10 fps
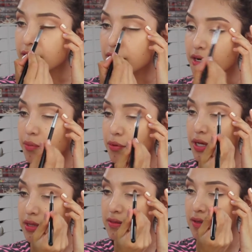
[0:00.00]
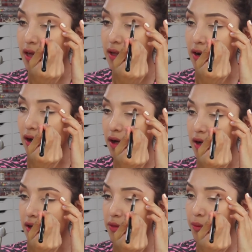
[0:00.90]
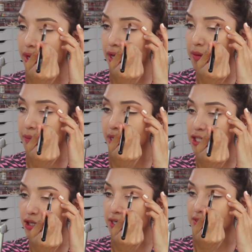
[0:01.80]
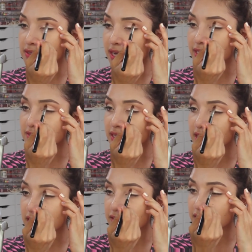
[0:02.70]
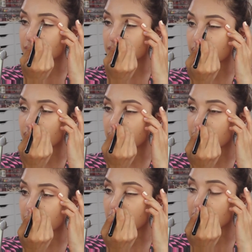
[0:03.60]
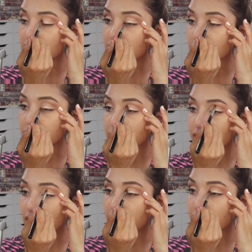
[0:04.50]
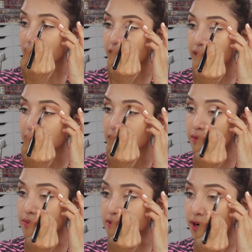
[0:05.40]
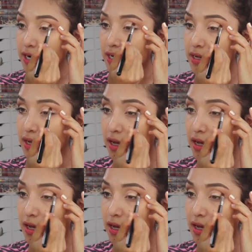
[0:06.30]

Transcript: And you're going to bring this color all the way up. Make sure it's nice and even with the other color, with your other eye. Sorry.